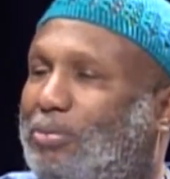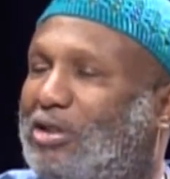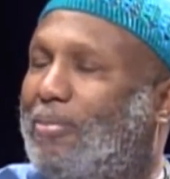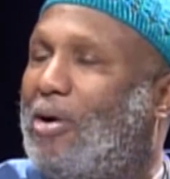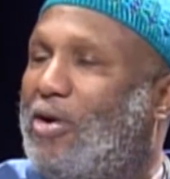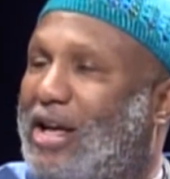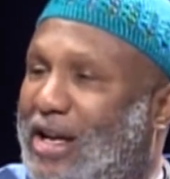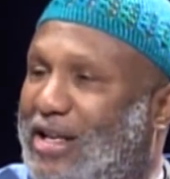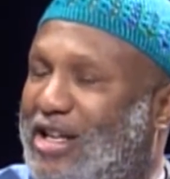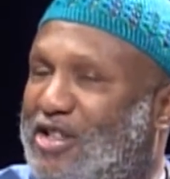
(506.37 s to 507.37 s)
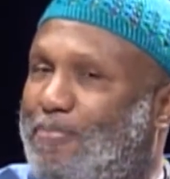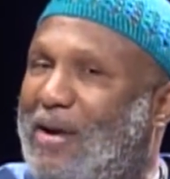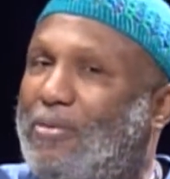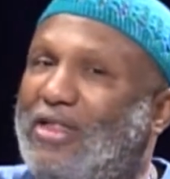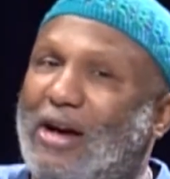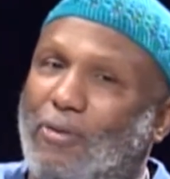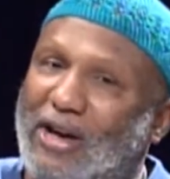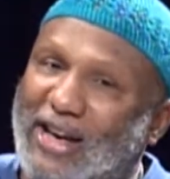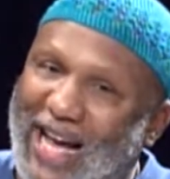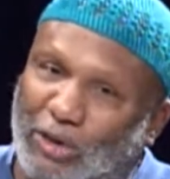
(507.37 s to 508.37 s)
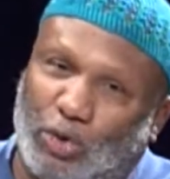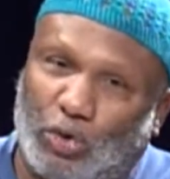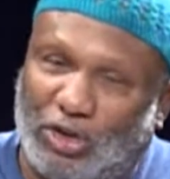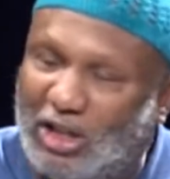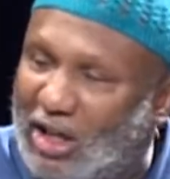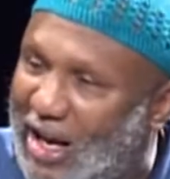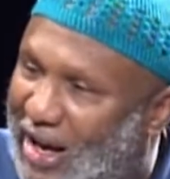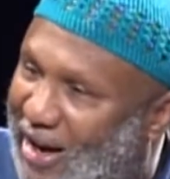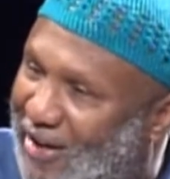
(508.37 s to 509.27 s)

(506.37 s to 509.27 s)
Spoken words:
I'm talking about Indians, people that were natural to the land.